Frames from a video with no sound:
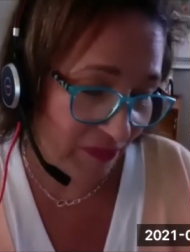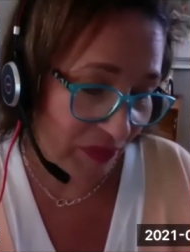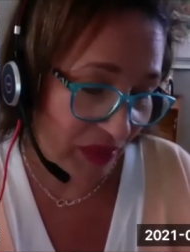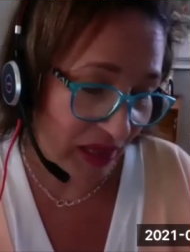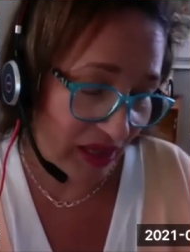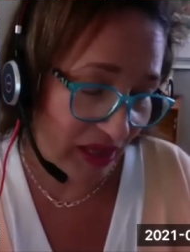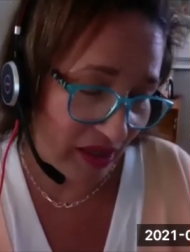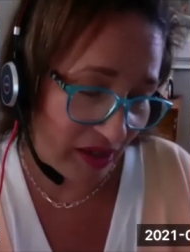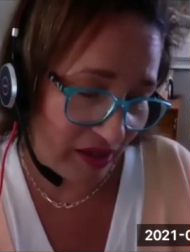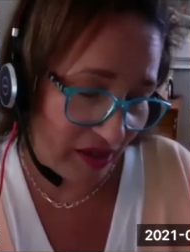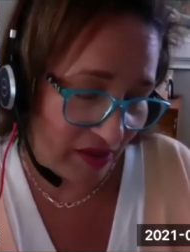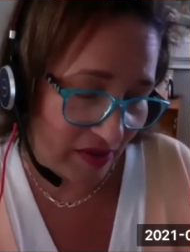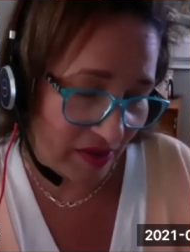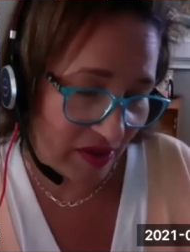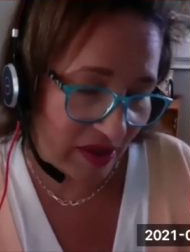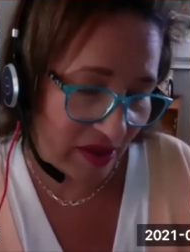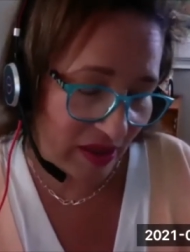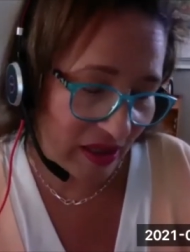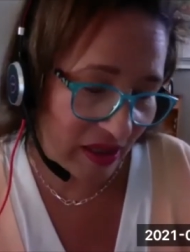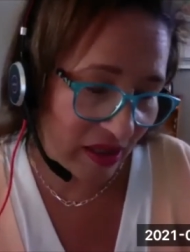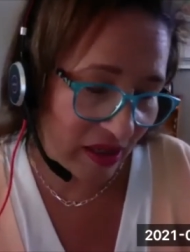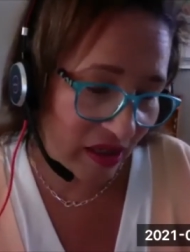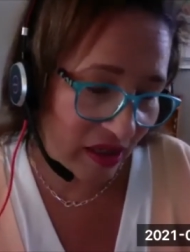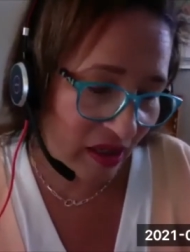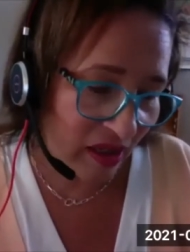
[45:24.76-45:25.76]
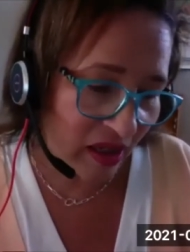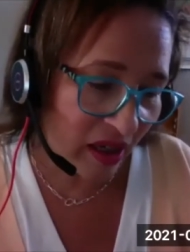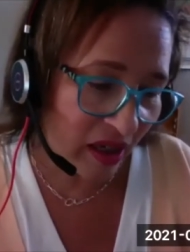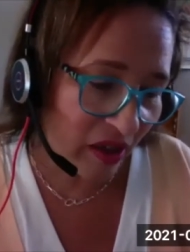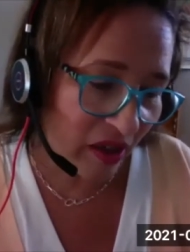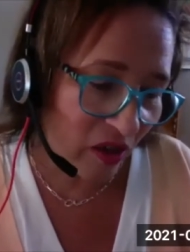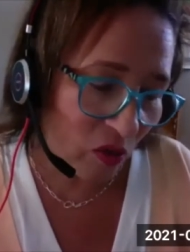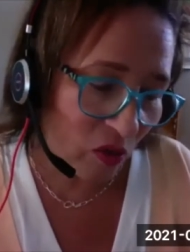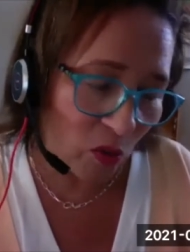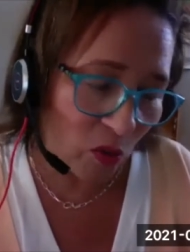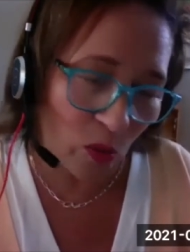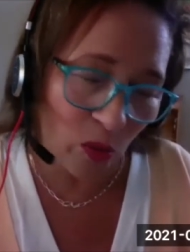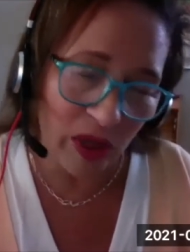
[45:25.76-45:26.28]
is eating
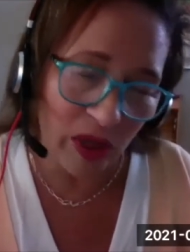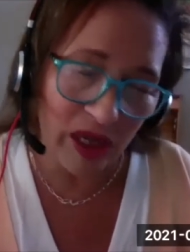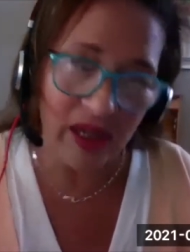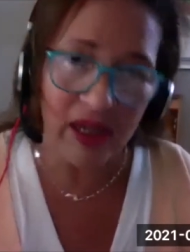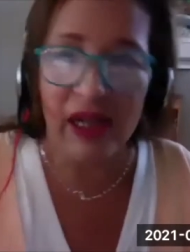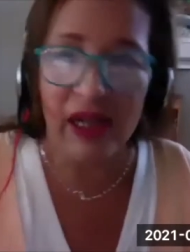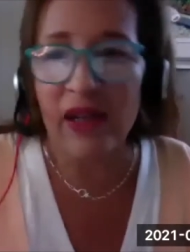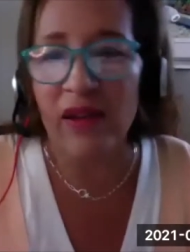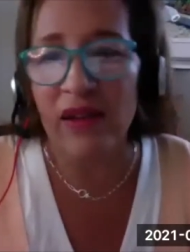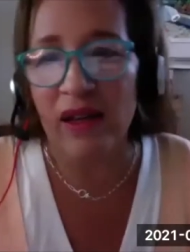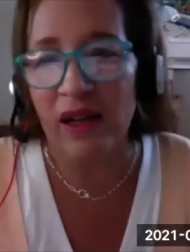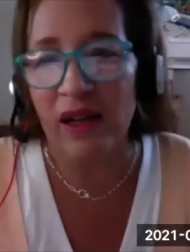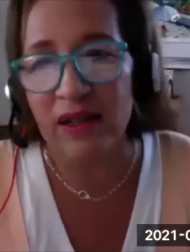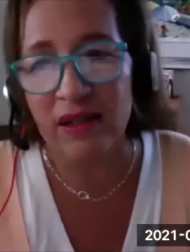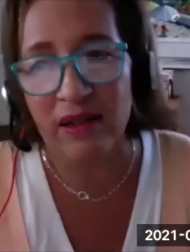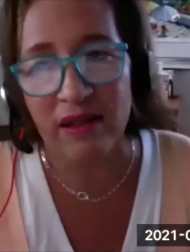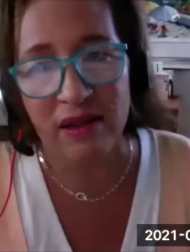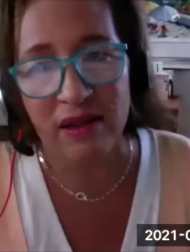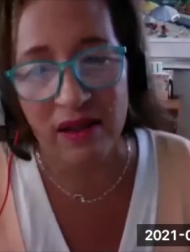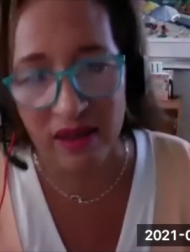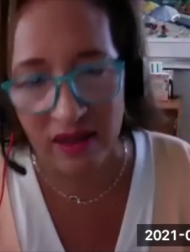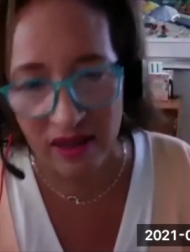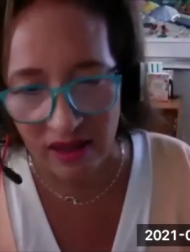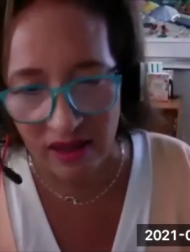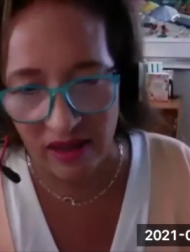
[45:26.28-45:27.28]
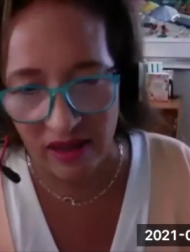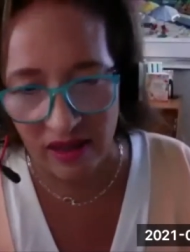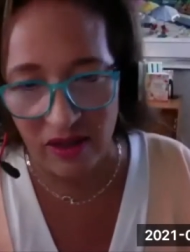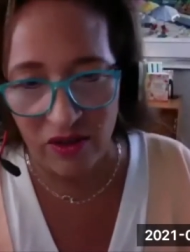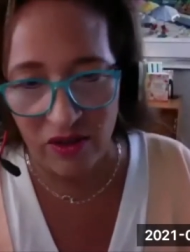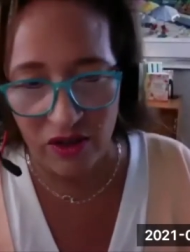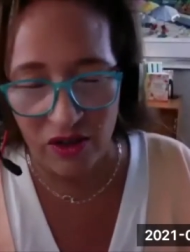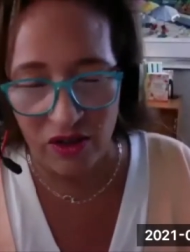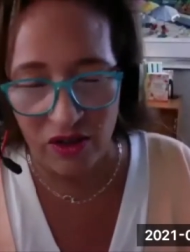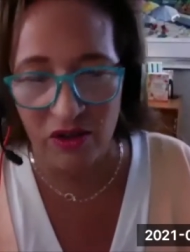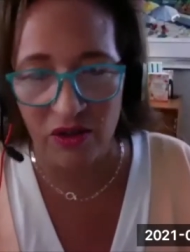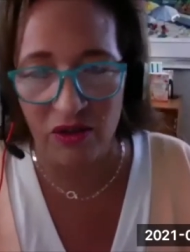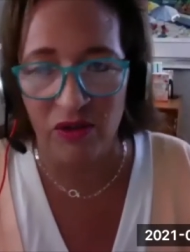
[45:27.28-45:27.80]
in a way that
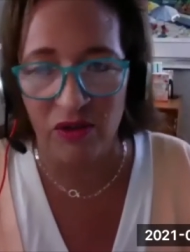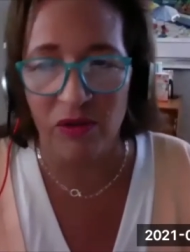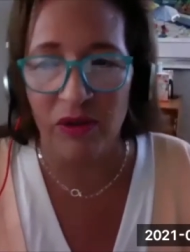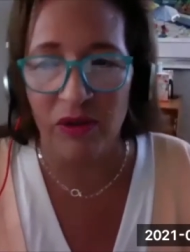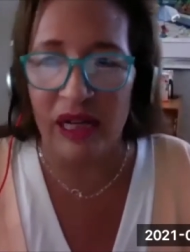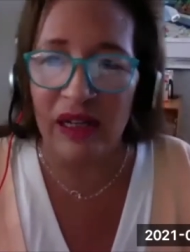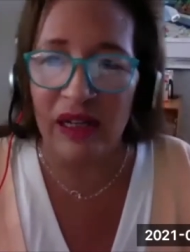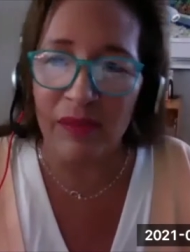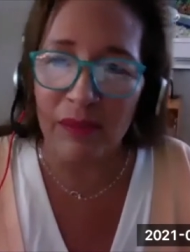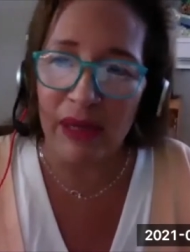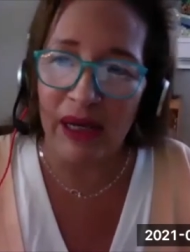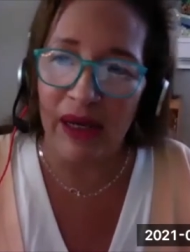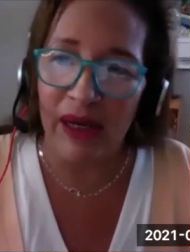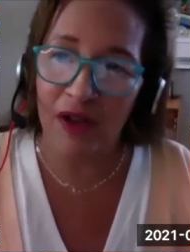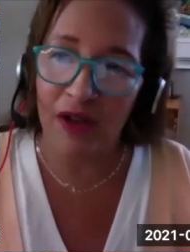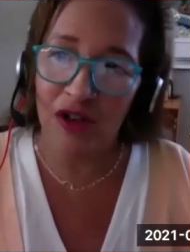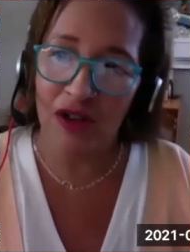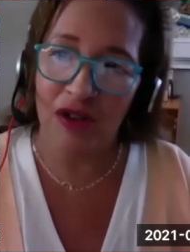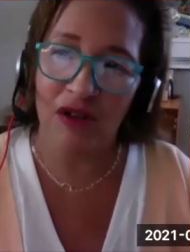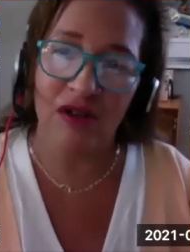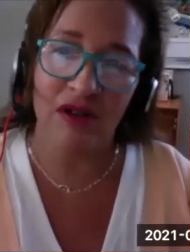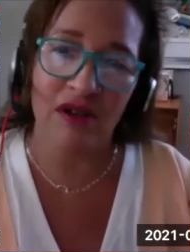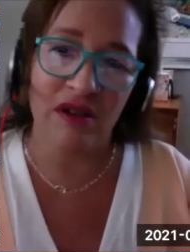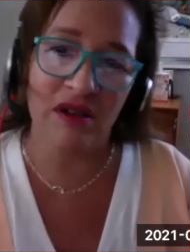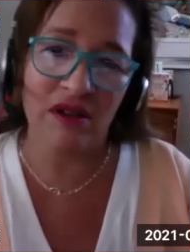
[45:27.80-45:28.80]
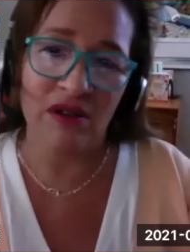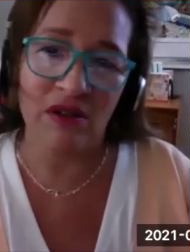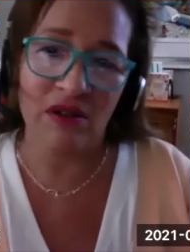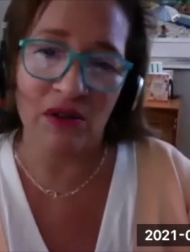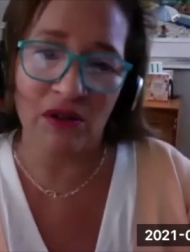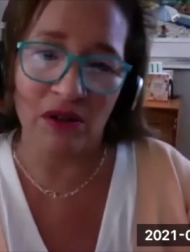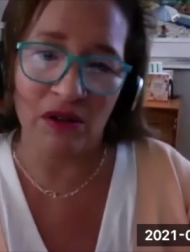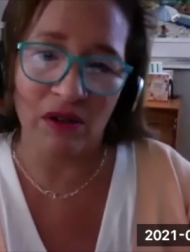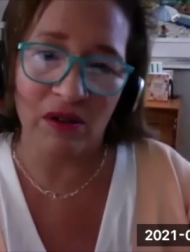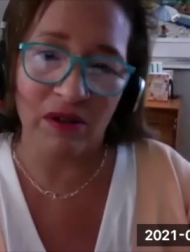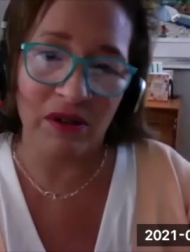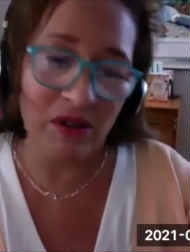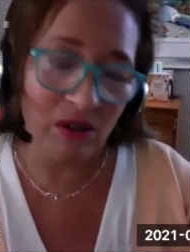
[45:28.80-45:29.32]
sustains you and matches
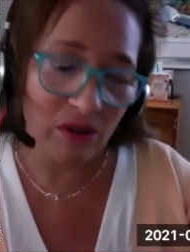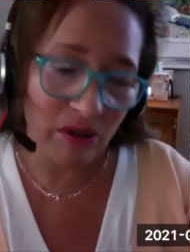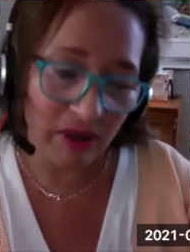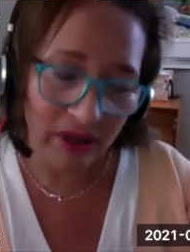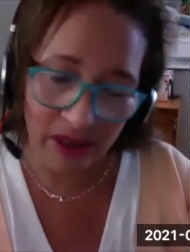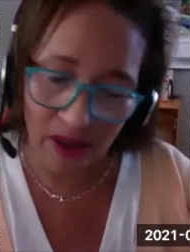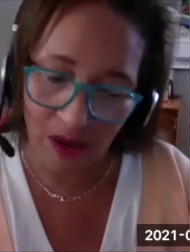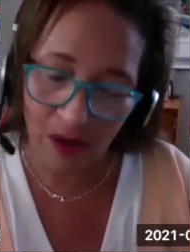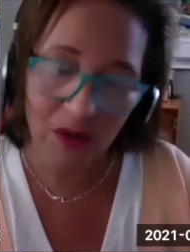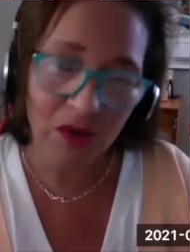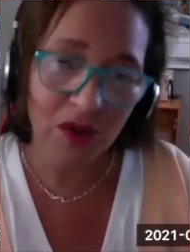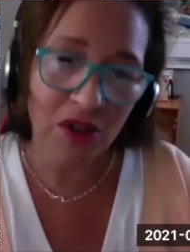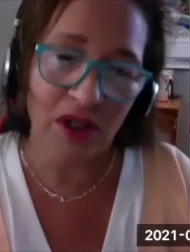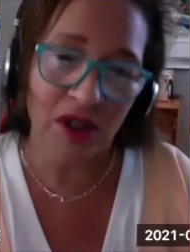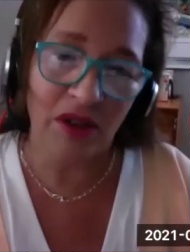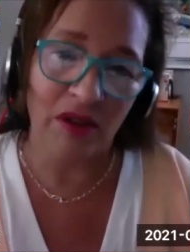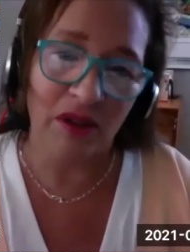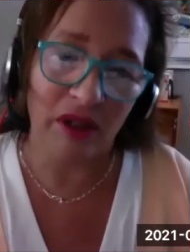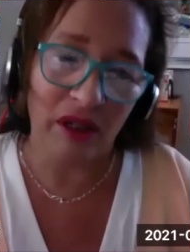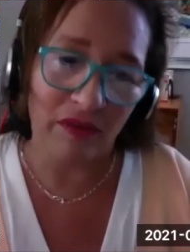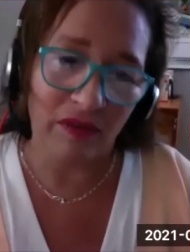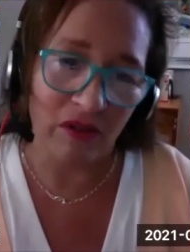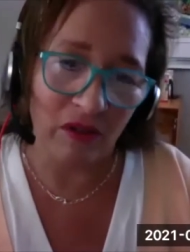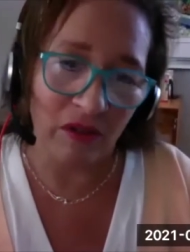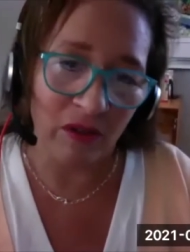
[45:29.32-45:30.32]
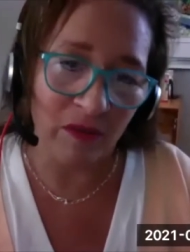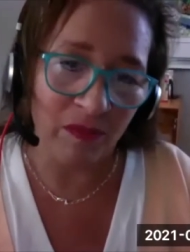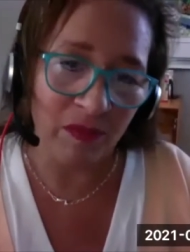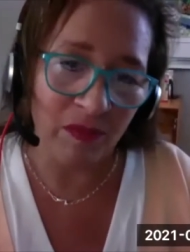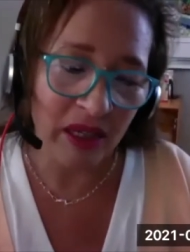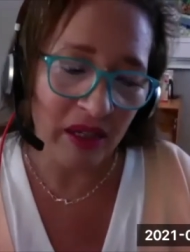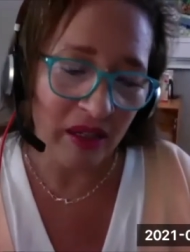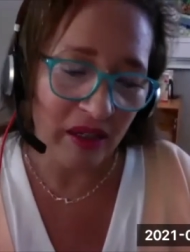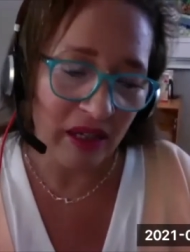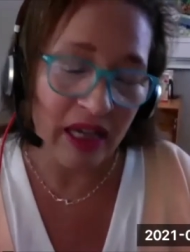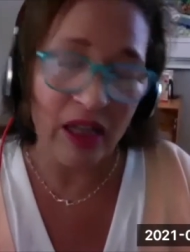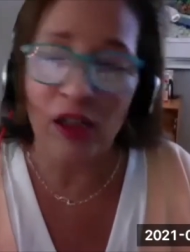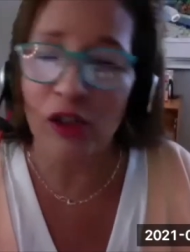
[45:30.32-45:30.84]
your your energy level
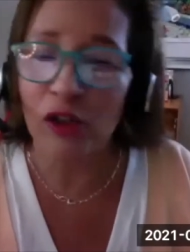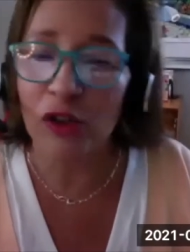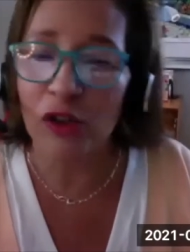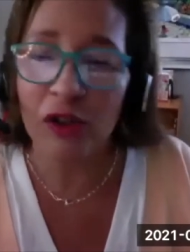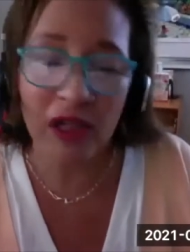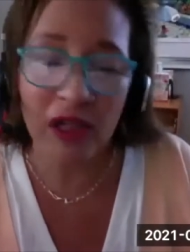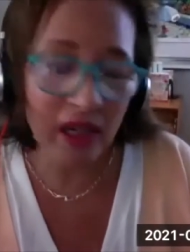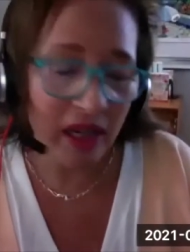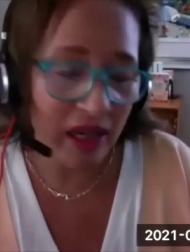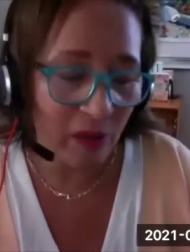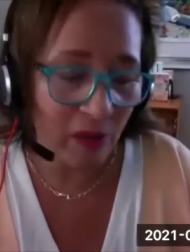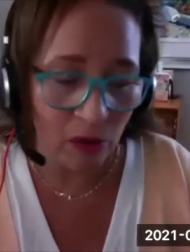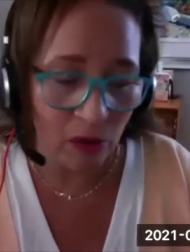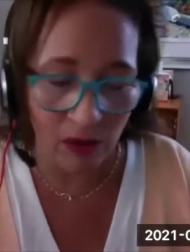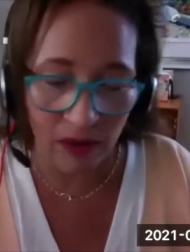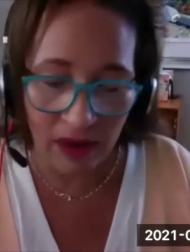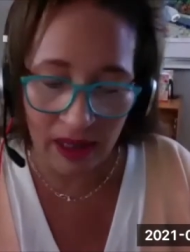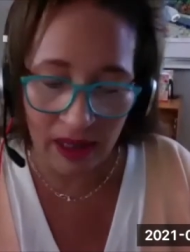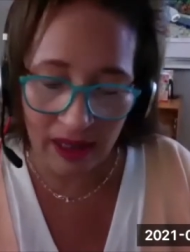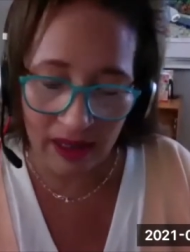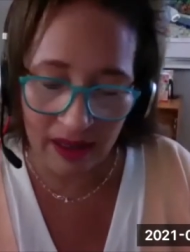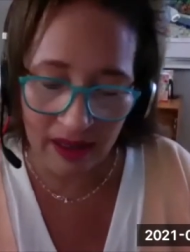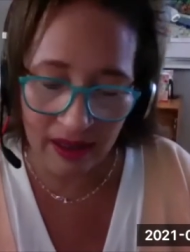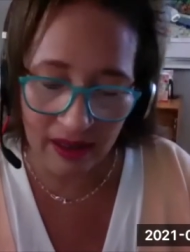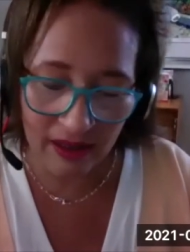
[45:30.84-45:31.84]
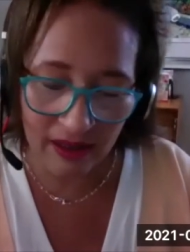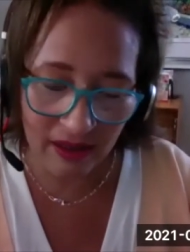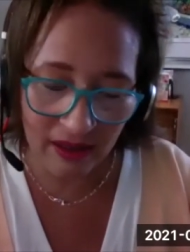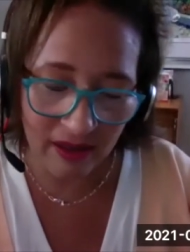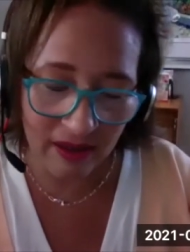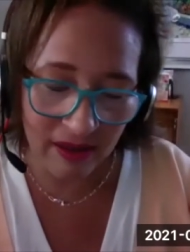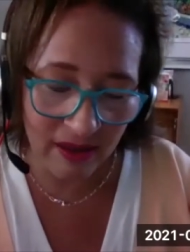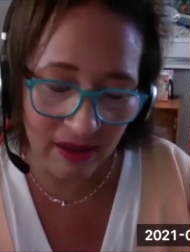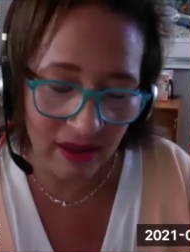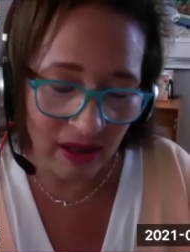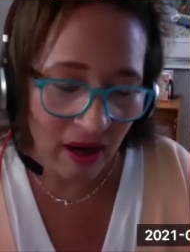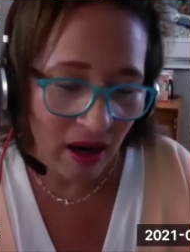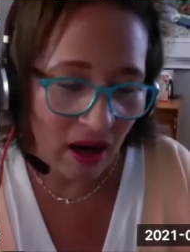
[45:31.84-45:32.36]
and looking at where that
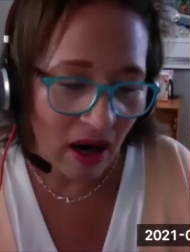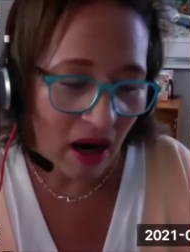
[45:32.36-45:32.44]
is